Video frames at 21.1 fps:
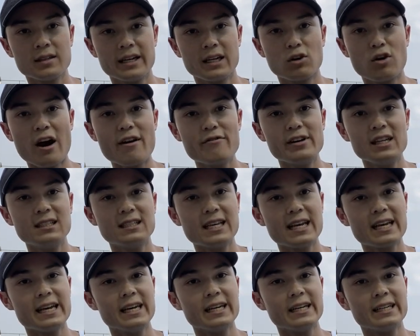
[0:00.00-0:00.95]
and gravity is
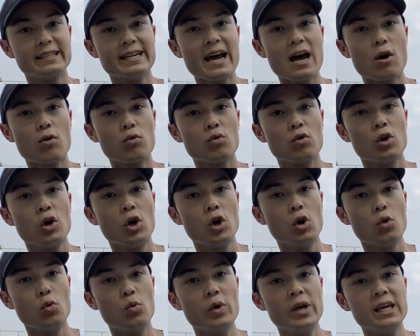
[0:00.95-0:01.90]
taking it down,
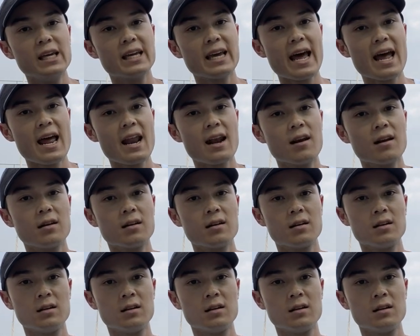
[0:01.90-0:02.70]
we can